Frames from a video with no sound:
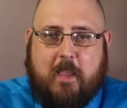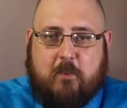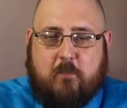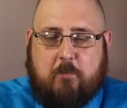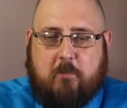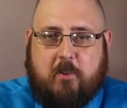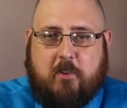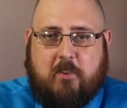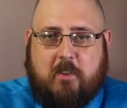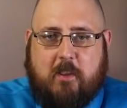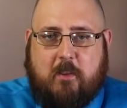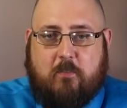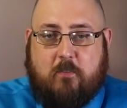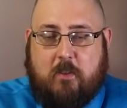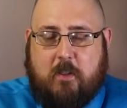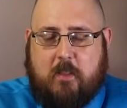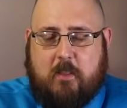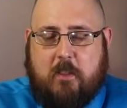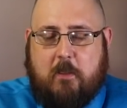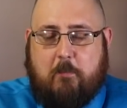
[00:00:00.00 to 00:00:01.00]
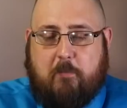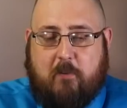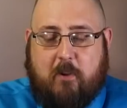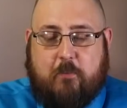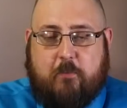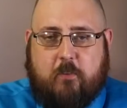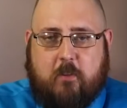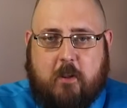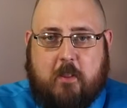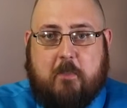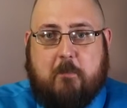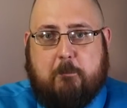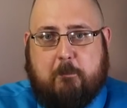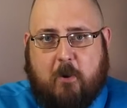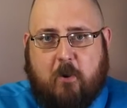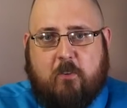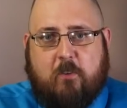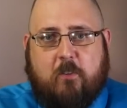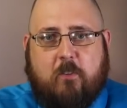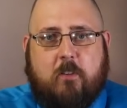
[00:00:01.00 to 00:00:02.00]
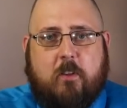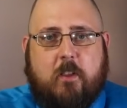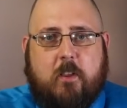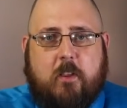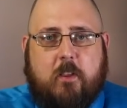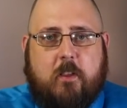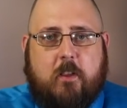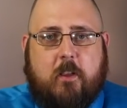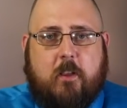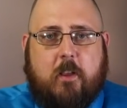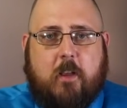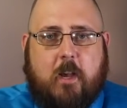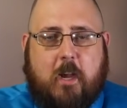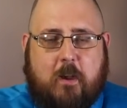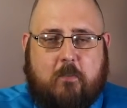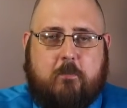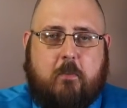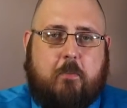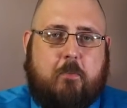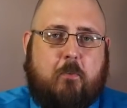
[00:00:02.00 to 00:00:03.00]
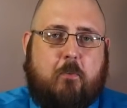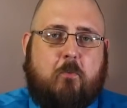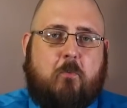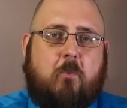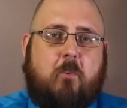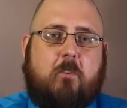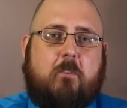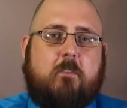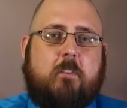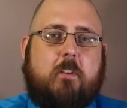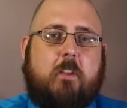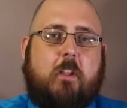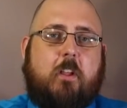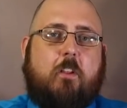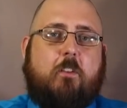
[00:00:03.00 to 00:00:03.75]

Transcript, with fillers: exploitation and the oppression and the murder of the third world.